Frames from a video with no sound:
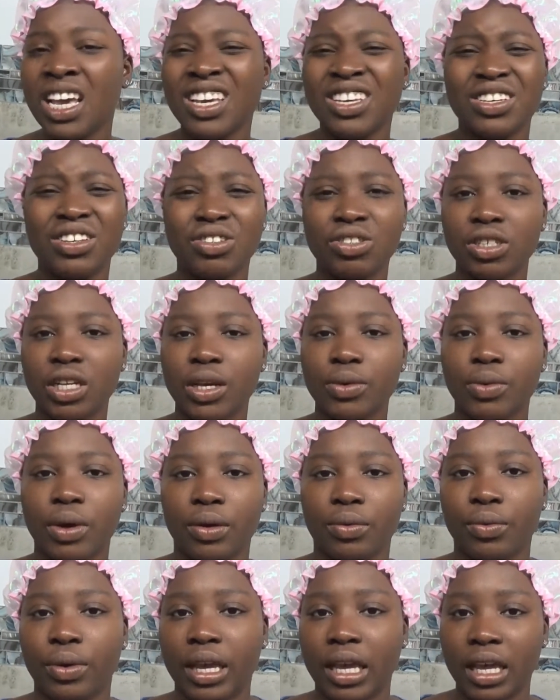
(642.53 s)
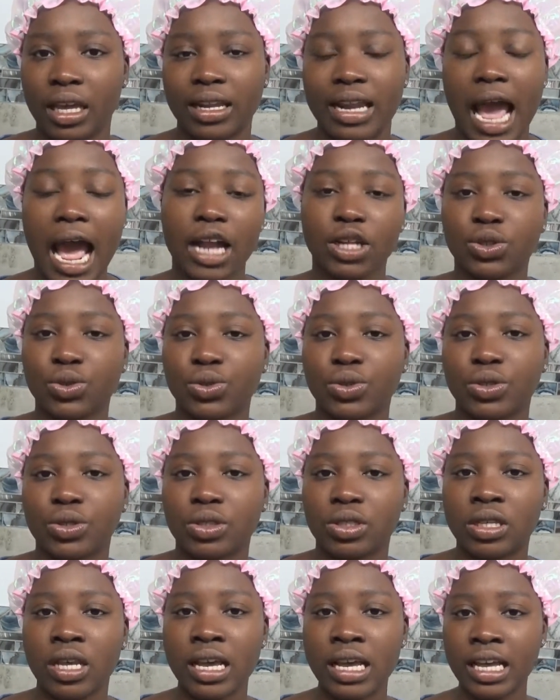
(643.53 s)
Usually when we
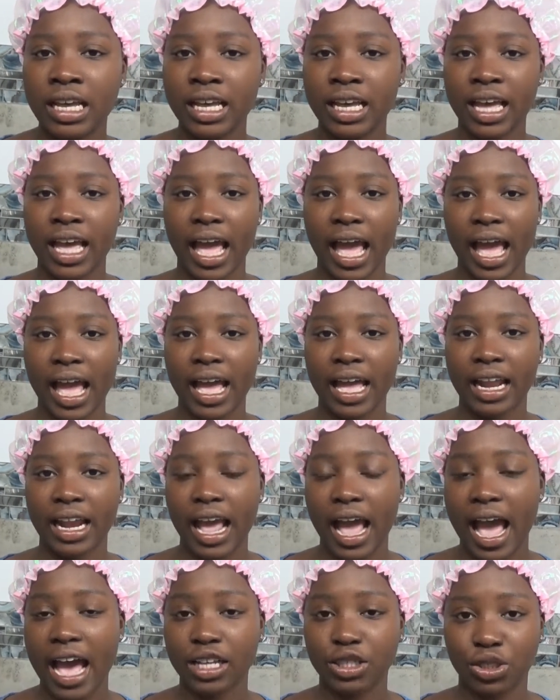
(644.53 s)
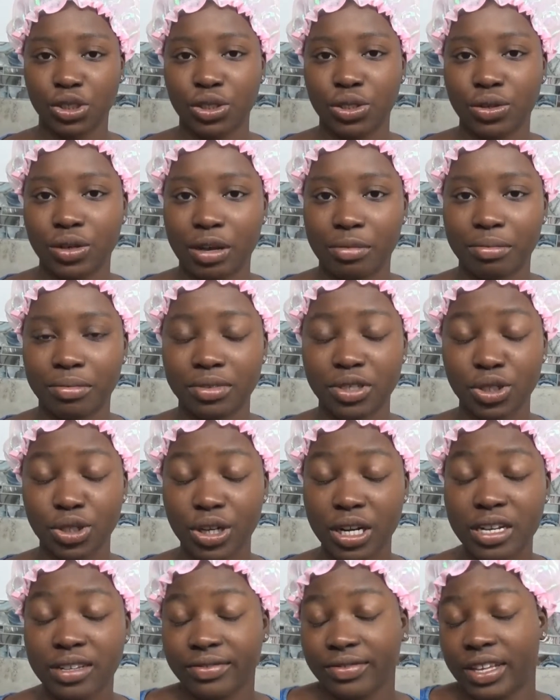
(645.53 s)
naturals, and as you I'm
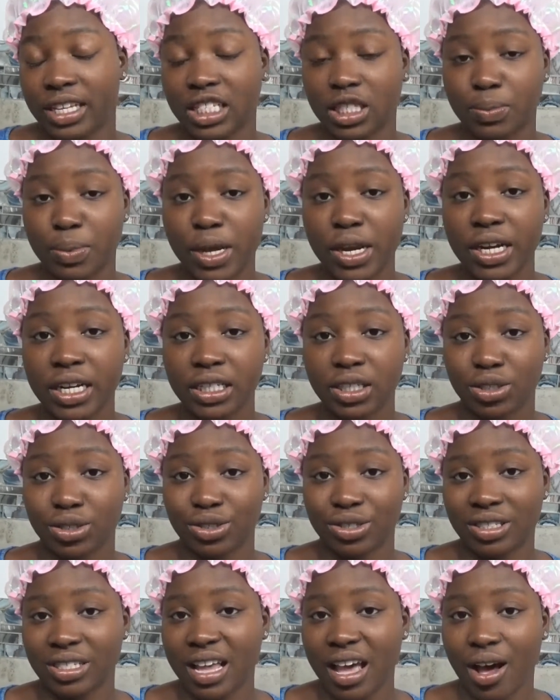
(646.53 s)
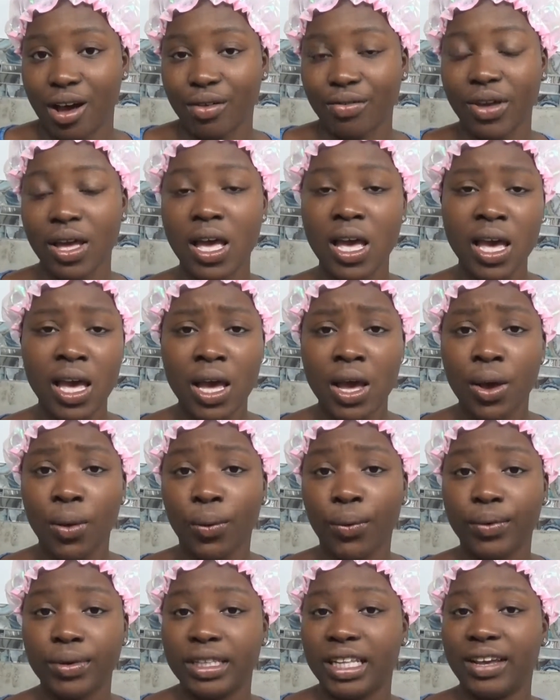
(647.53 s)
sure experienced yourself,
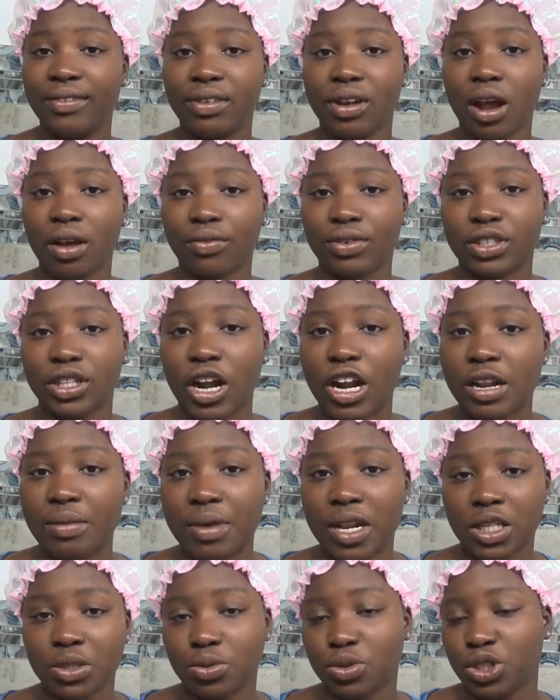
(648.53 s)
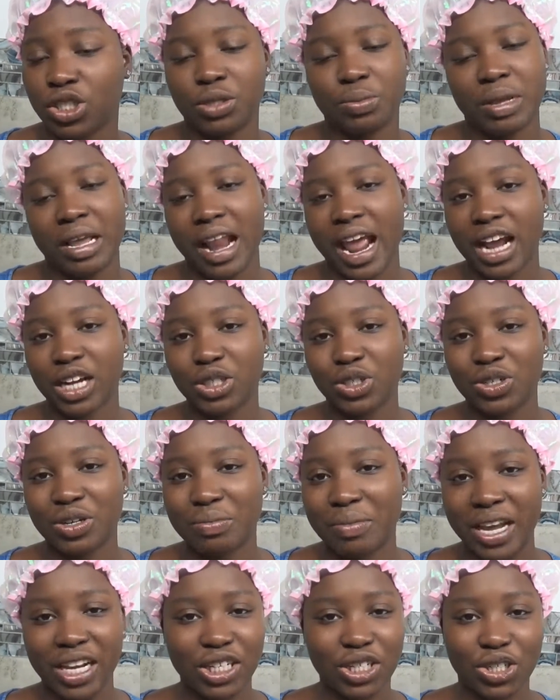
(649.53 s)
when we leave it on for 30 minutes, we're just being extra and
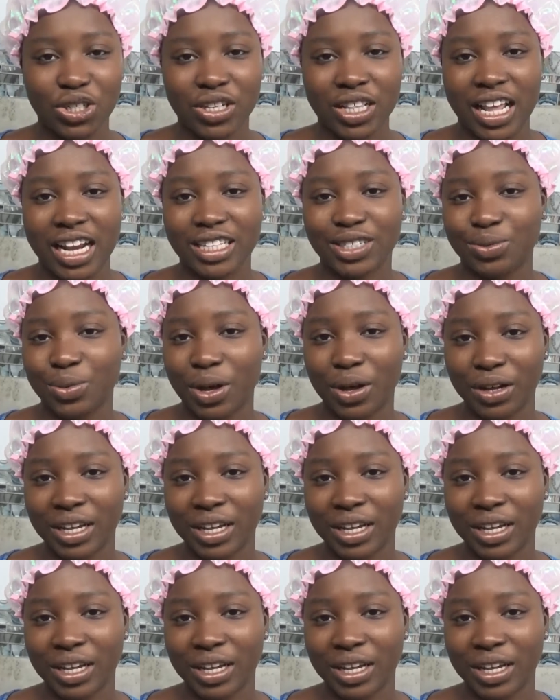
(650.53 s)
making sure that it's well